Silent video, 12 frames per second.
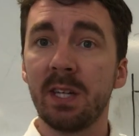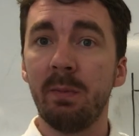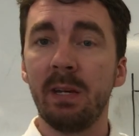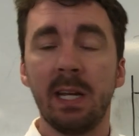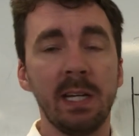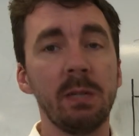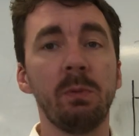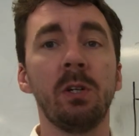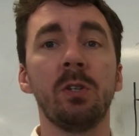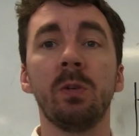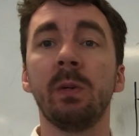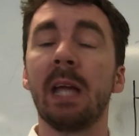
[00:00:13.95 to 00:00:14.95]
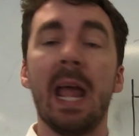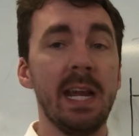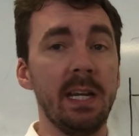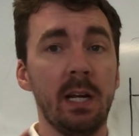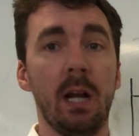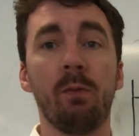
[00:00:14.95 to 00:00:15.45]
come in handy when you're doing
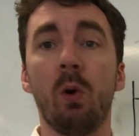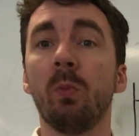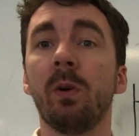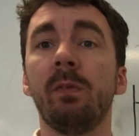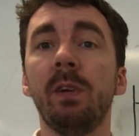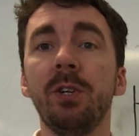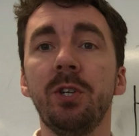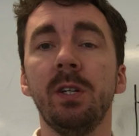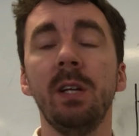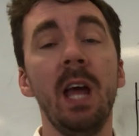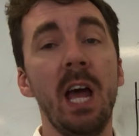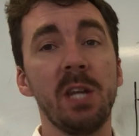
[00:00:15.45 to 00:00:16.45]
any kind of home renovation,